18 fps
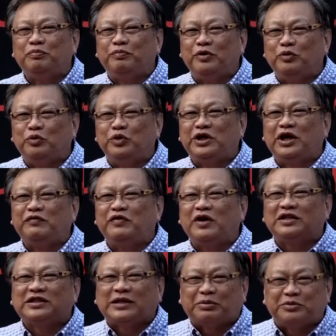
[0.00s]
we give
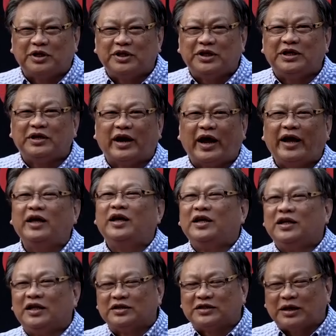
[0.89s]
you a subsidy, right?
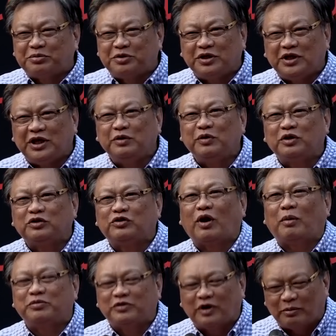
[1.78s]
The subsidy will
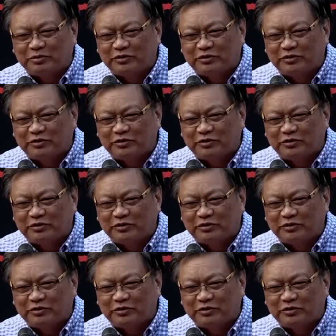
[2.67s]
drop.